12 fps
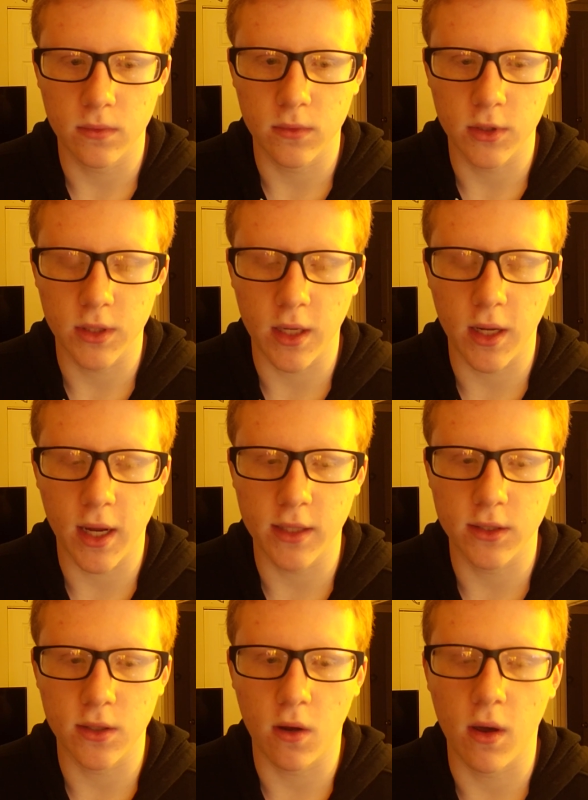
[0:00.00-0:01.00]
Just letting you
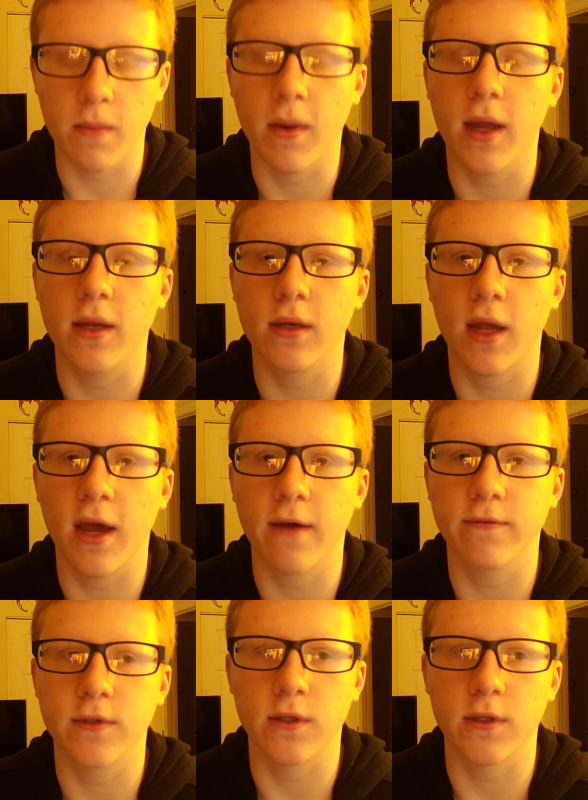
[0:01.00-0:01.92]
guys know, I might have